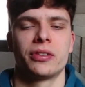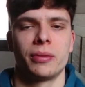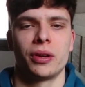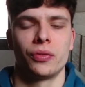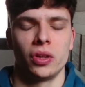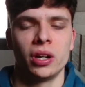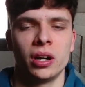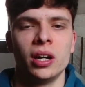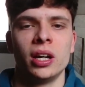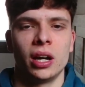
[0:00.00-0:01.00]
by the end of the year.
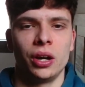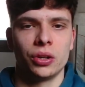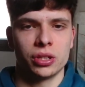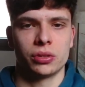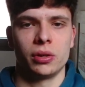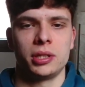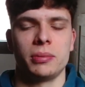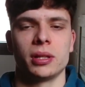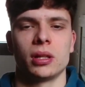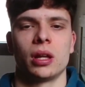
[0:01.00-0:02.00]
I know it sounds crazy,
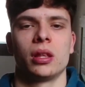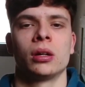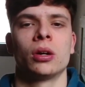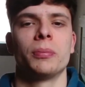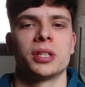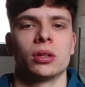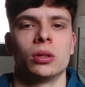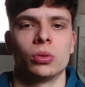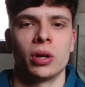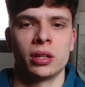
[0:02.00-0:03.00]
but I think I'll complete that all
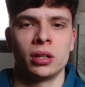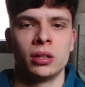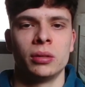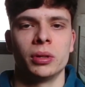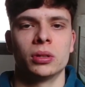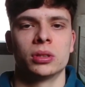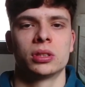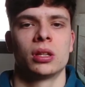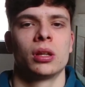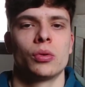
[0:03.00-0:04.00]
together, because
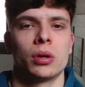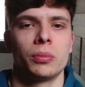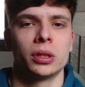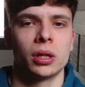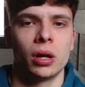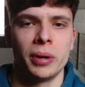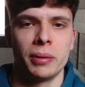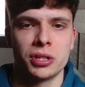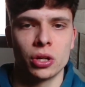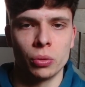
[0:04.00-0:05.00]
I think we can build an
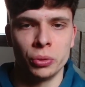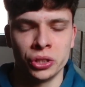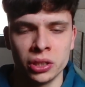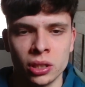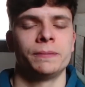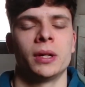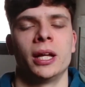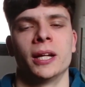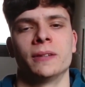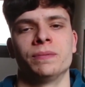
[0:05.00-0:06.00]
amazing community.
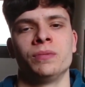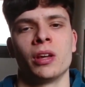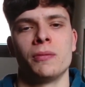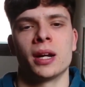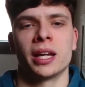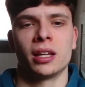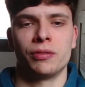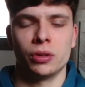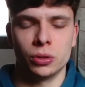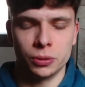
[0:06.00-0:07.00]
And give me a like if
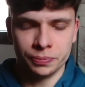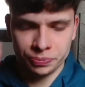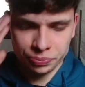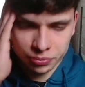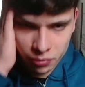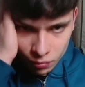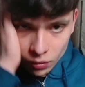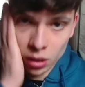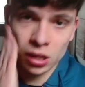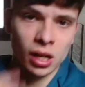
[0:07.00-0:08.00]
you
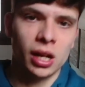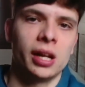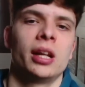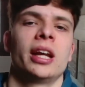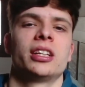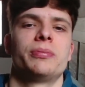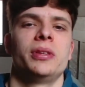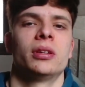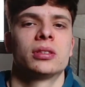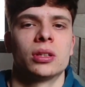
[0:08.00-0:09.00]
like these
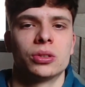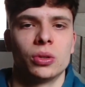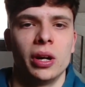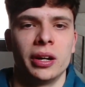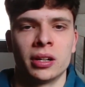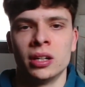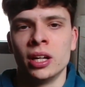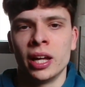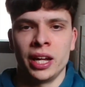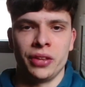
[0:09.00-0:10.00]
videos, and also you learn
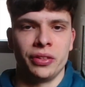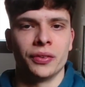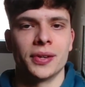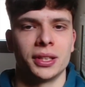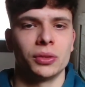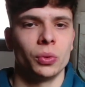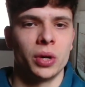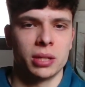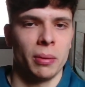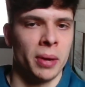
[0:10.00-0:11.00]
anything related to
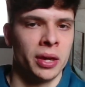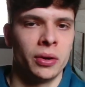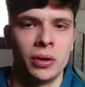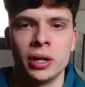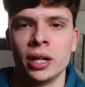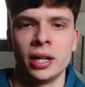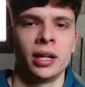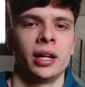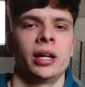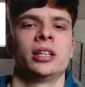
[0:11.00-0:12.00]
SMMA or
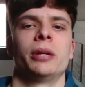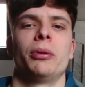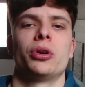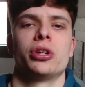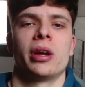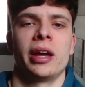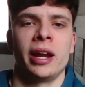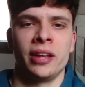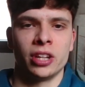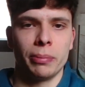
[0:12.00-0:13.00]

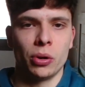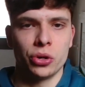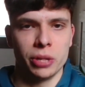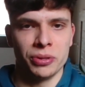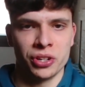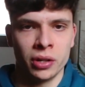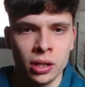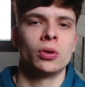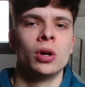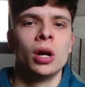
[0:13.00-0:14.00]
entrepreneurship in
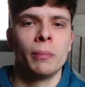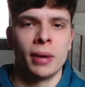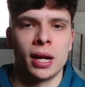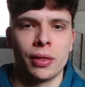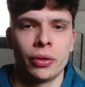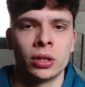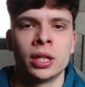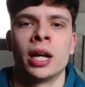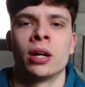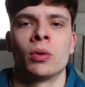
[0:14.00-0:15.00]
general. My last thought
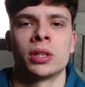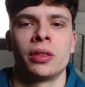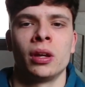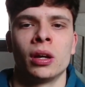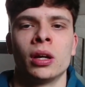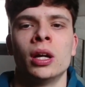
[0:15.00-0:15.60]
and what I think